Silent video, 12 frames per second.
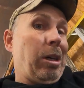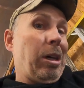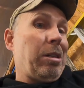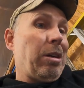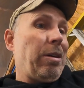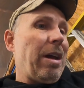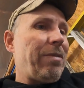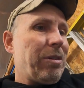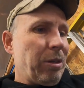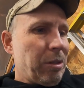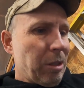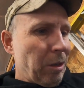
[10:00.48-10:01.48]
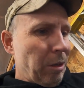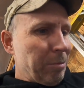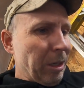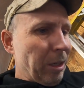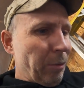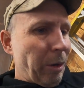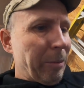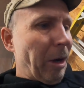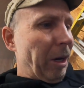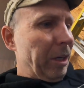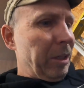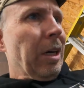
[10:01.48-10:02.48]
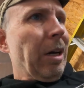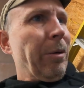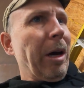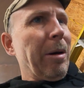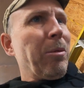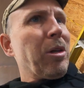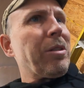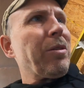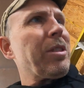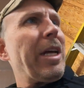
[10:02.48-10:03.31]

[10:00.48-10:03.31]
guess I don't have to, so I'm not gonna worry about it. We got most of her